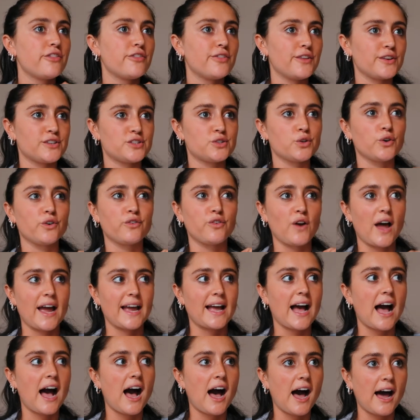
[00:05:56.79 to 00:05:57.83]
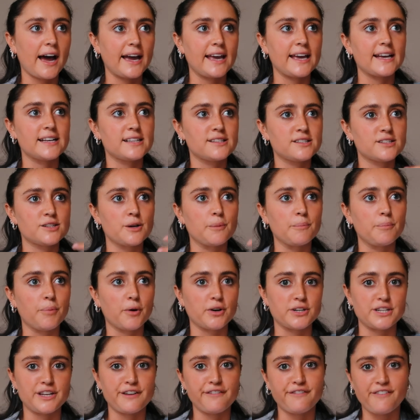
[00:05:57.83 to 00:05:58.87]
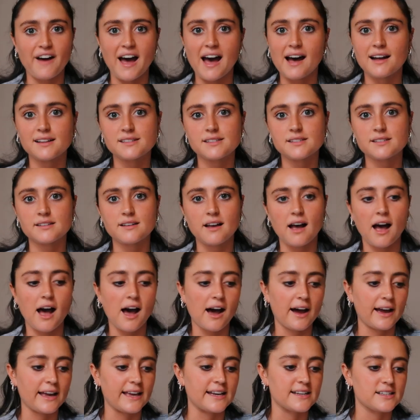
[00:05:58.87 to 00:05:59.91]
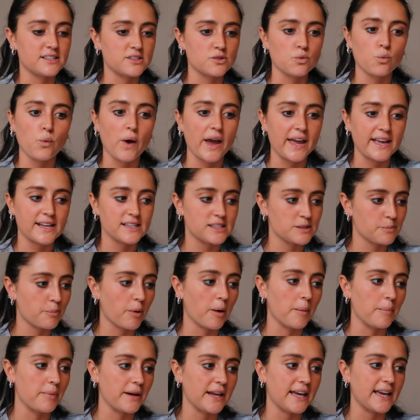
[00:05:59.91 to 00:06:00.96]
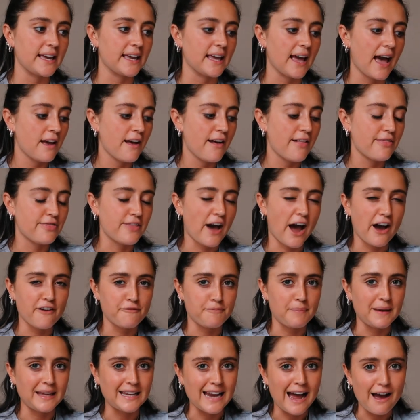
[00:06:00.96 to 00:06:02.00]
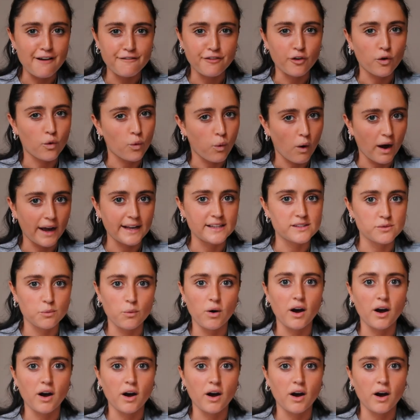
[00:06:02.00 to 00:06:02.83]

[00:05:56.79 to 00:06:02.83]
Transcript: this sort of like highest body fat, highest weight probably that I've been at for quite a